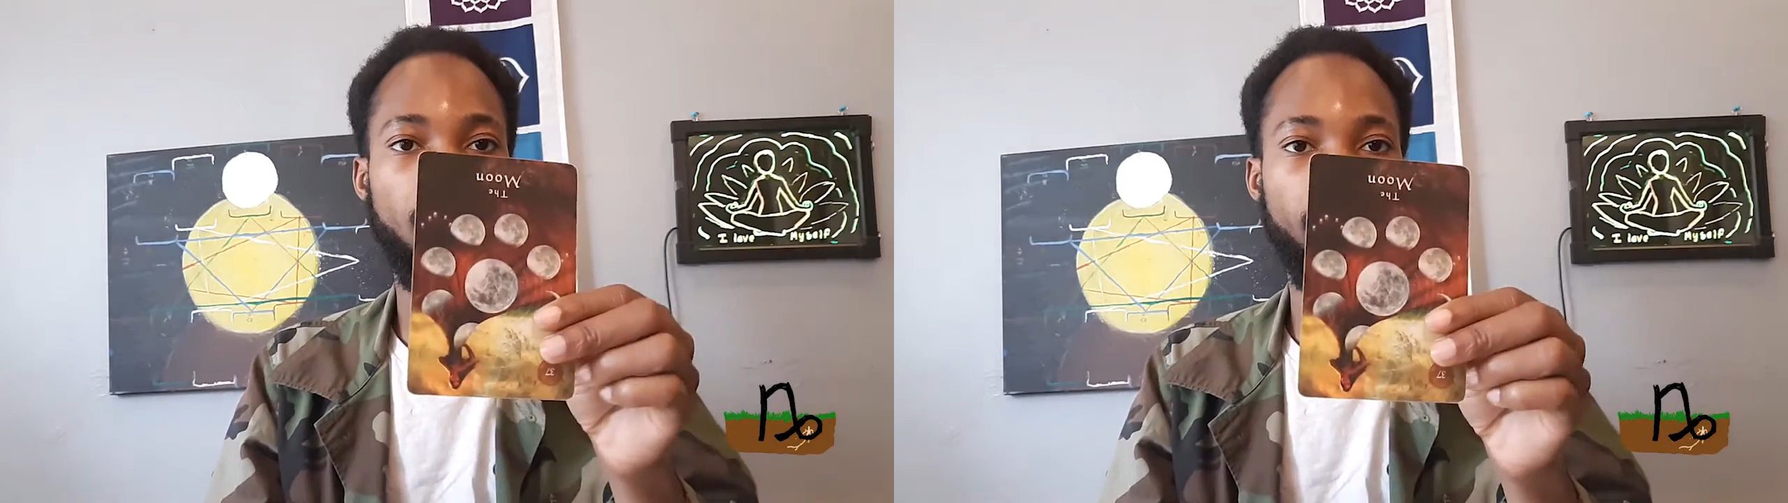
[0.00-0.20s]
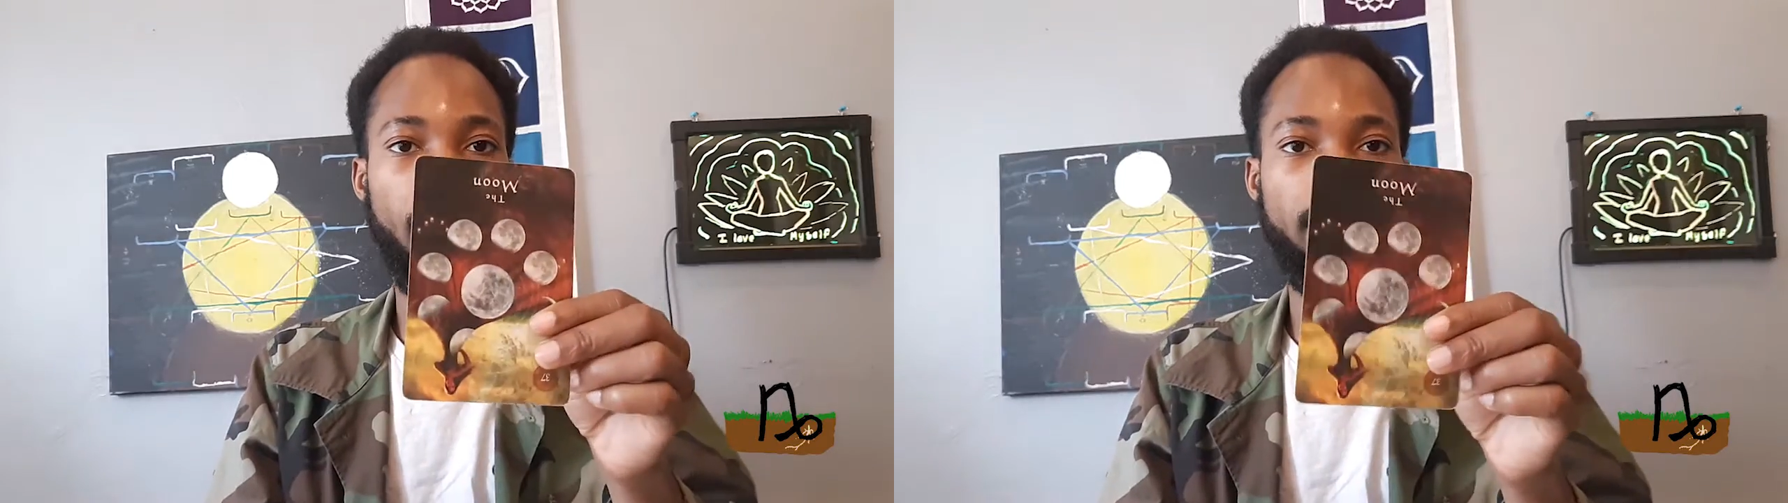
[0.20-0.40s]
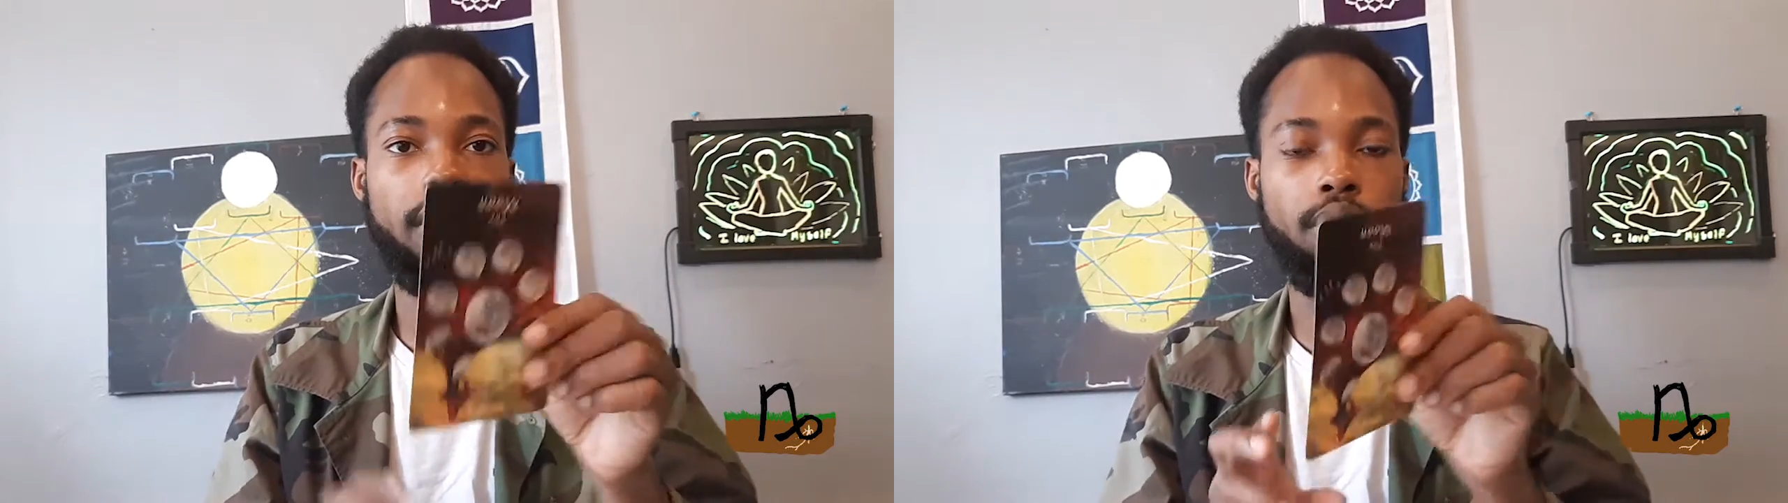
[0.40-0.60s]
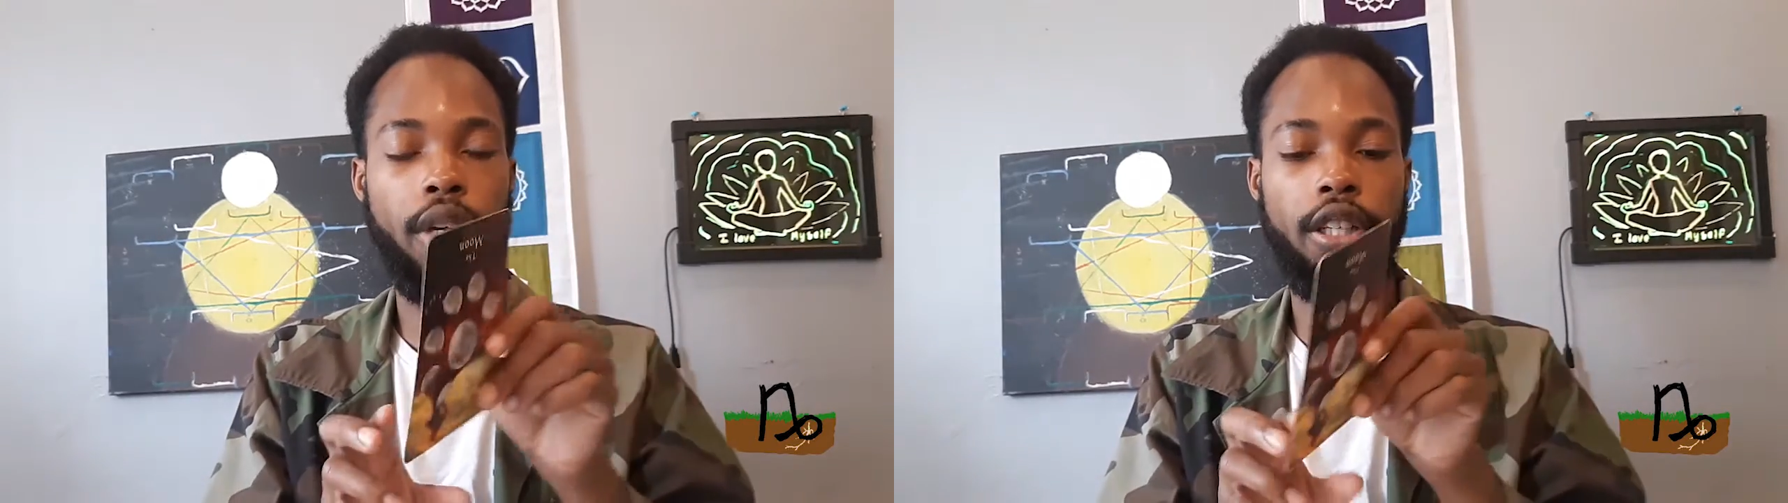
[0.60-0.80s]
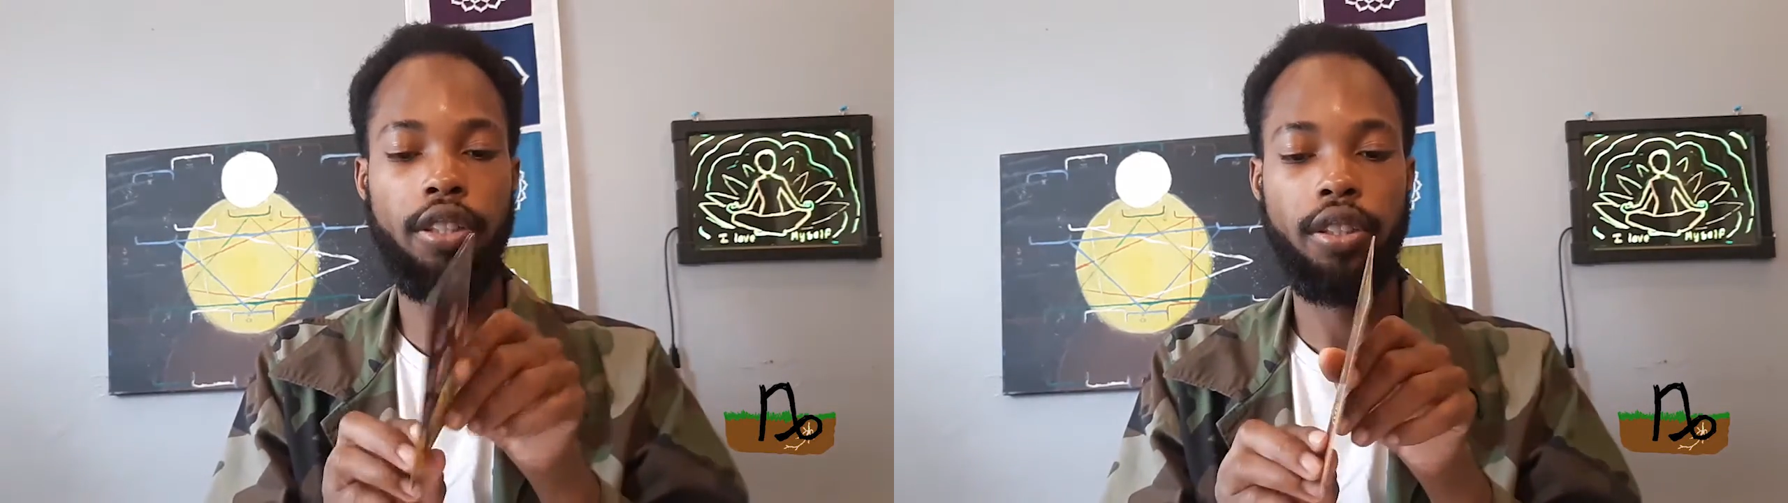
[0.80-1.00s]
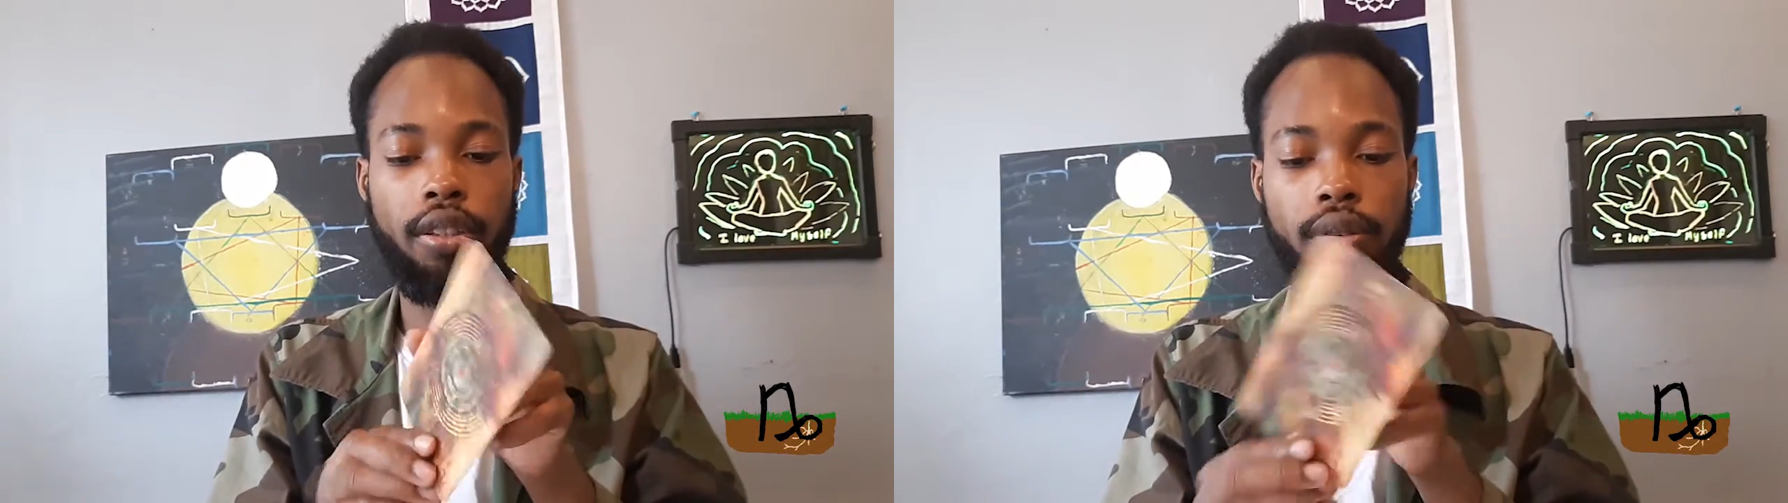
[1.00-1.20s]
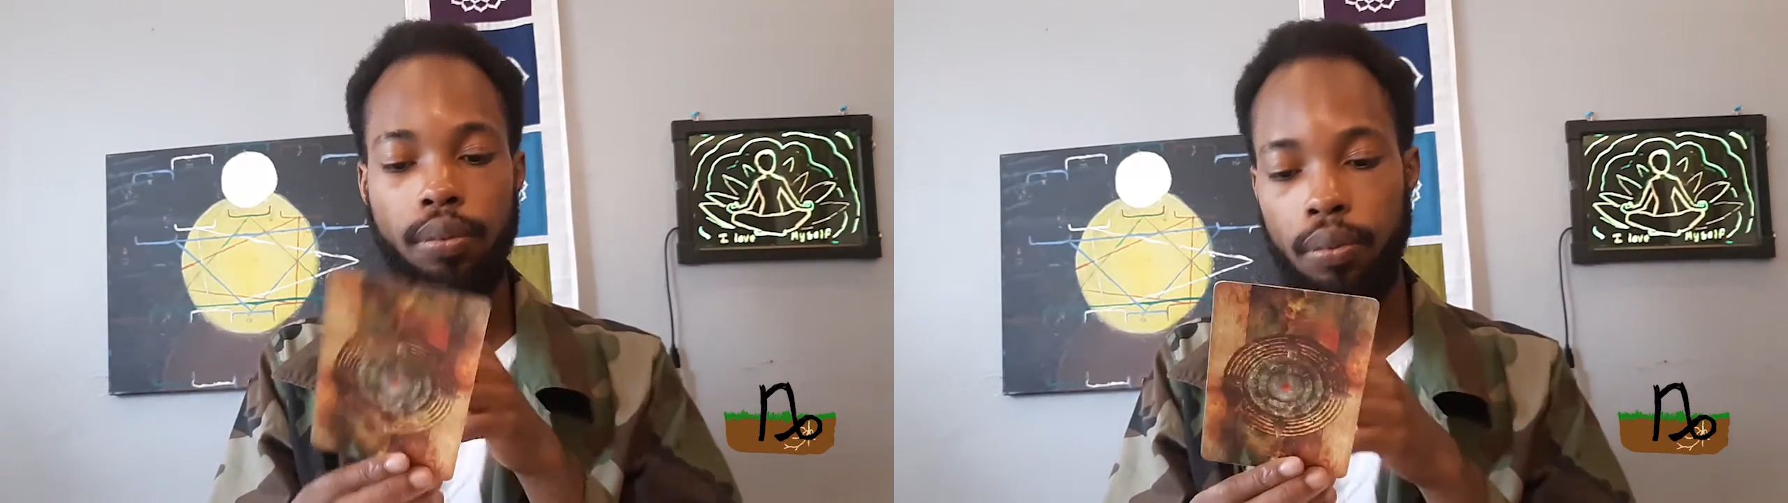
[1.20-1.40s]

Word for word: coming as your medicine,